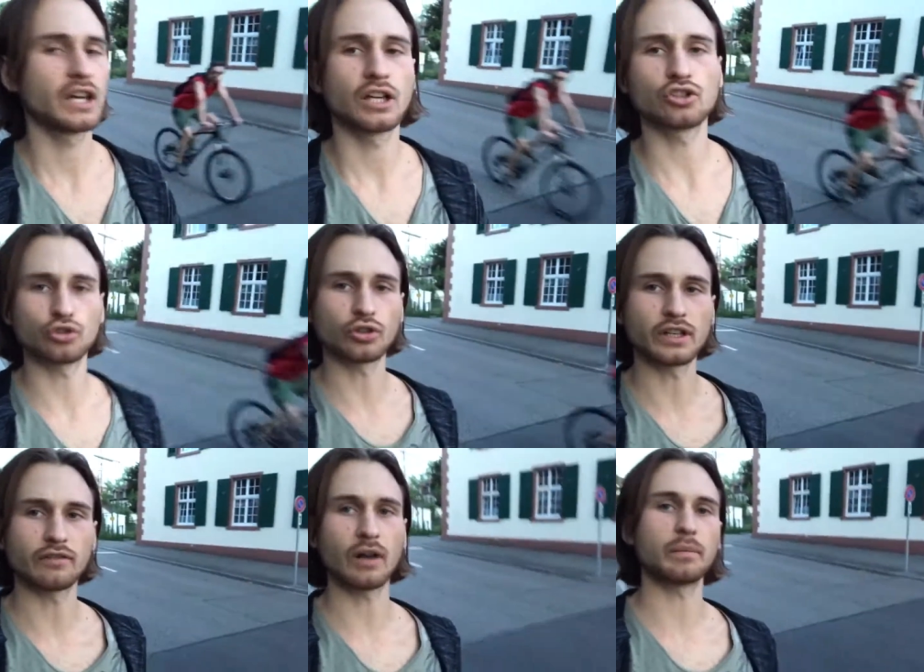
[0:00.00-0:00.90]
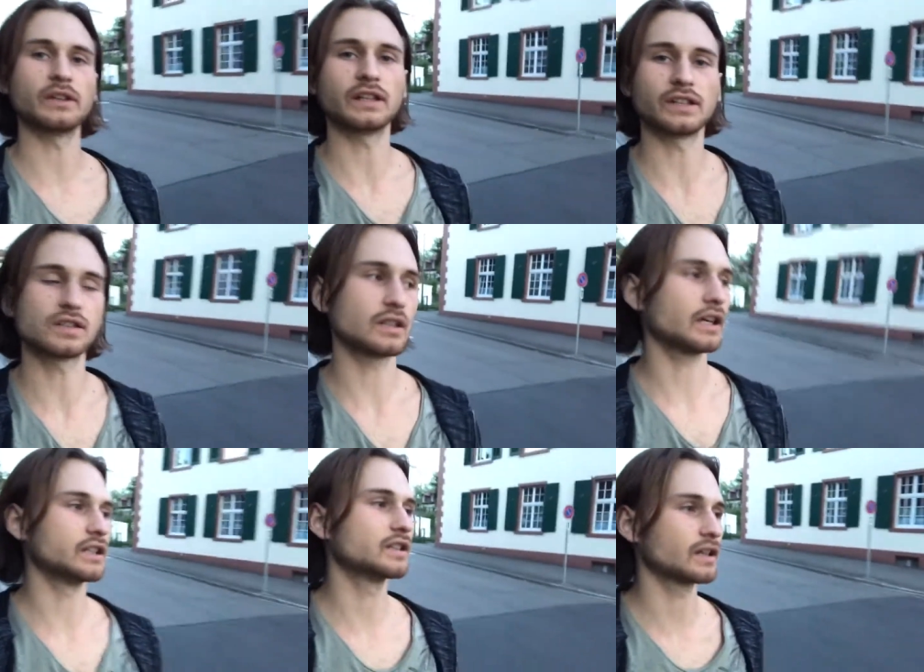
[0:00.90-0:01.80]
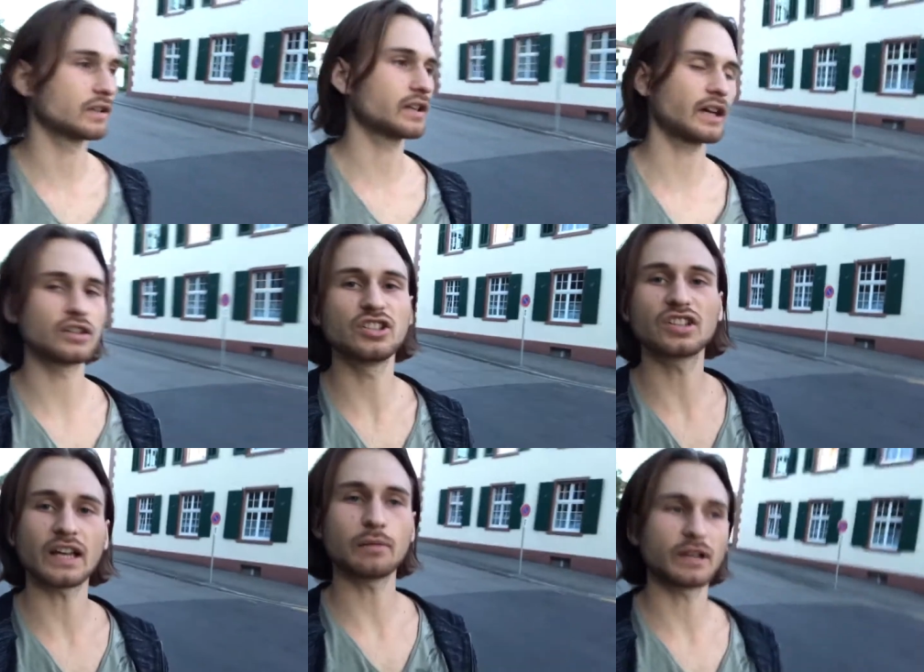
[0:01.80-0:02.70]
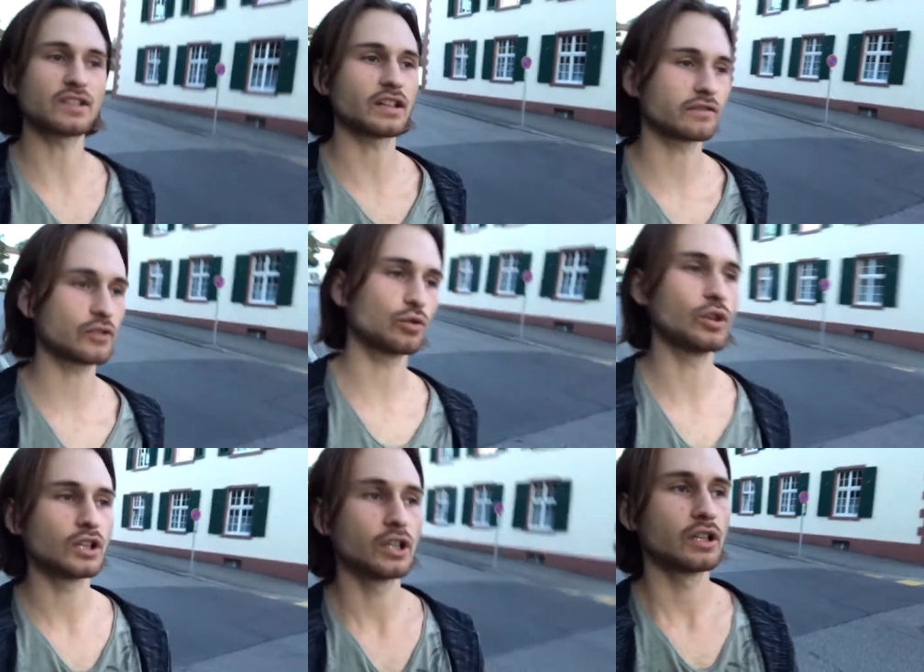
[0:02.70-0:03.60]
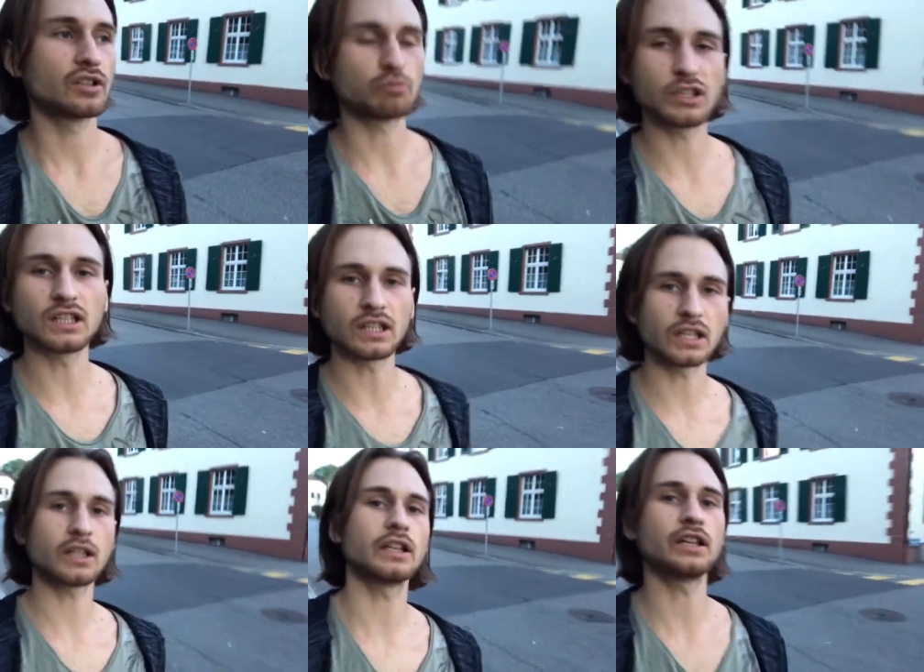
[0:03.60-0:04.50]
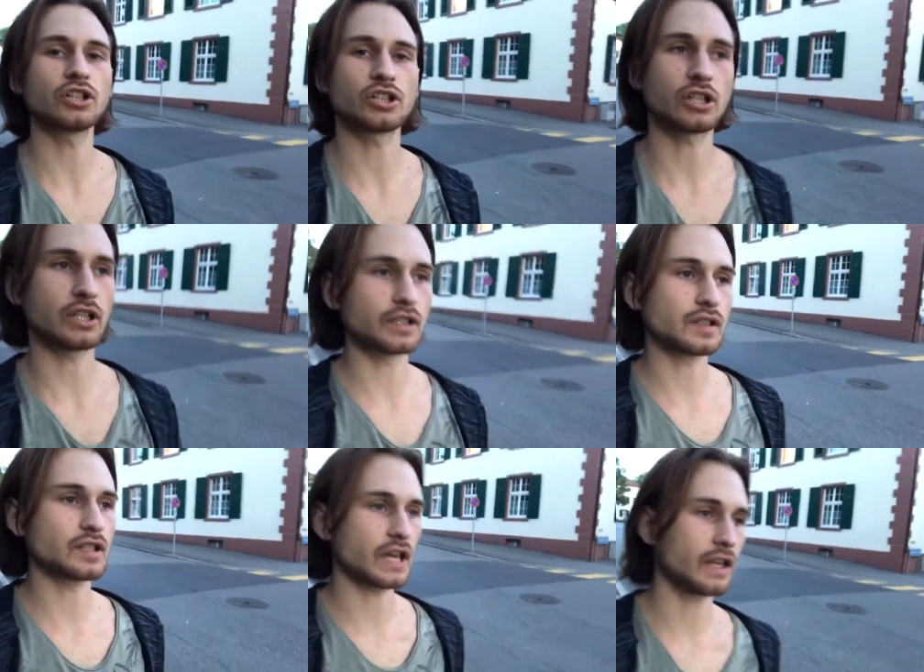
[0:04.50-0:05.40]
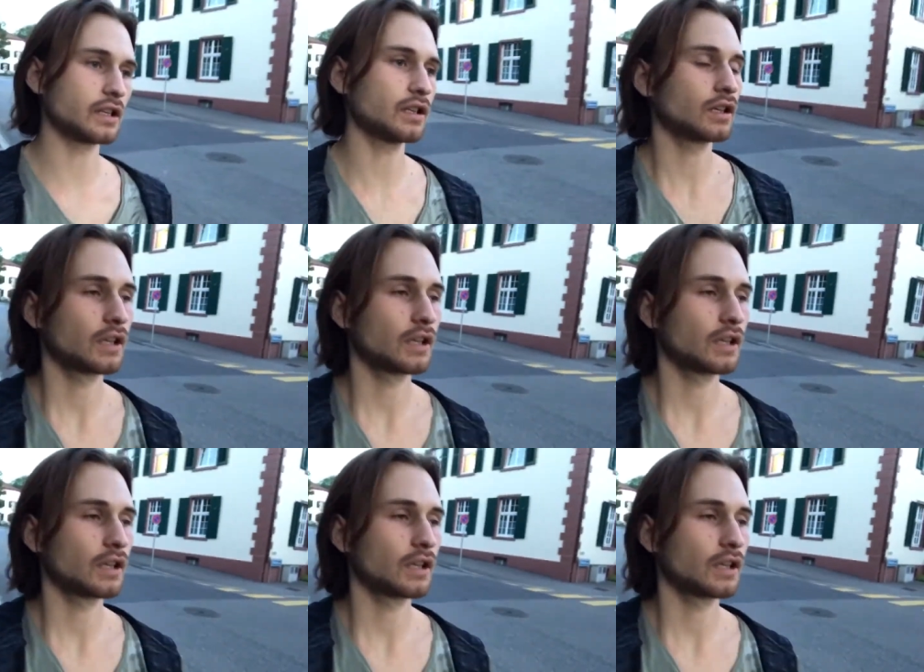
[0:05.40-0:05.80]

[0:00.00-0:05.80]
I should not give up. And I decided myself to speaking English in this channel